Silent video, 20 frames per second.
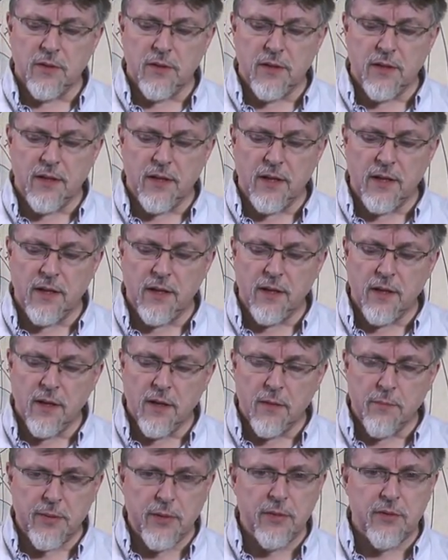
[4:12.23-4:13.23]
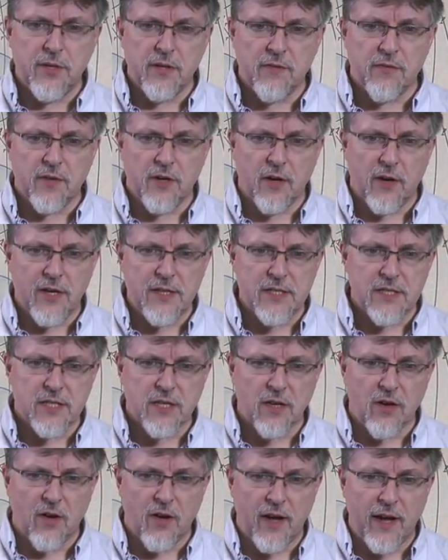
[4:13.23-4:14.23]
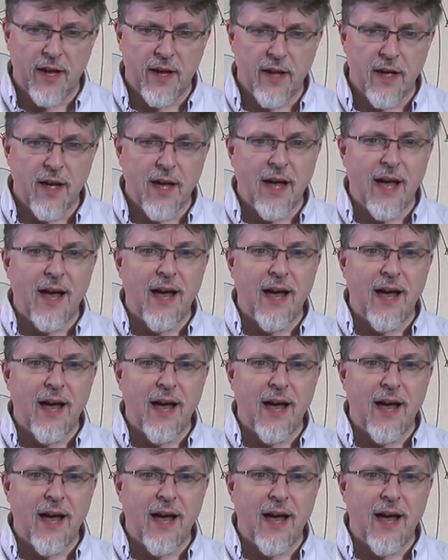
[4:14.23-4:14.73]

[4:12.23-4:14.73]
the beauty of the night sky,